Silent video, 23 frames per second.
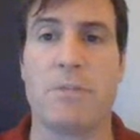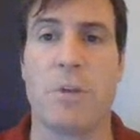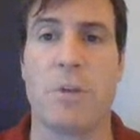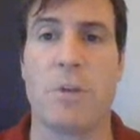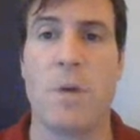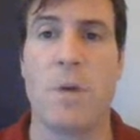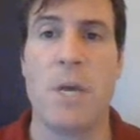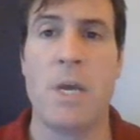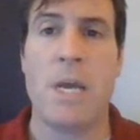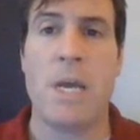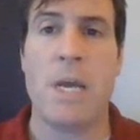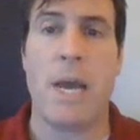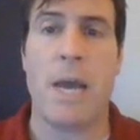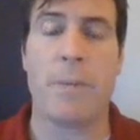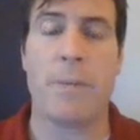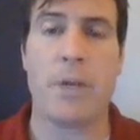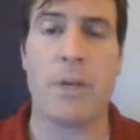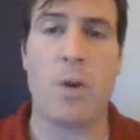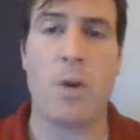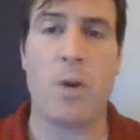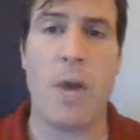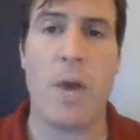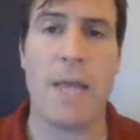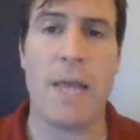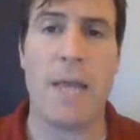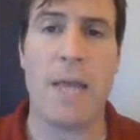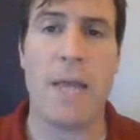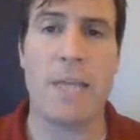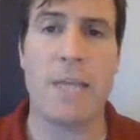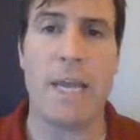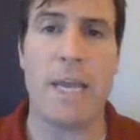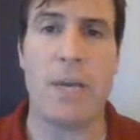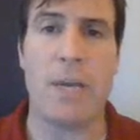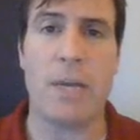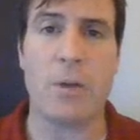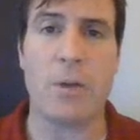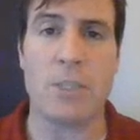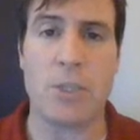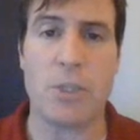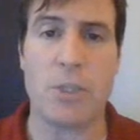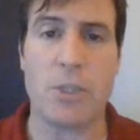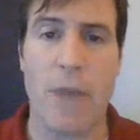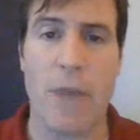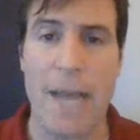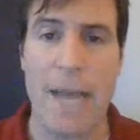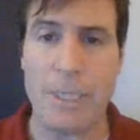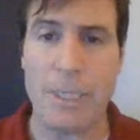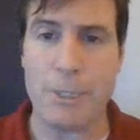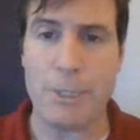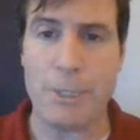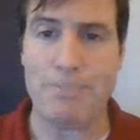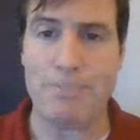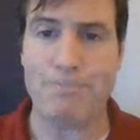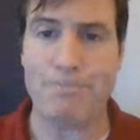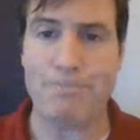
So I'm going to go ahead and go to Scratch,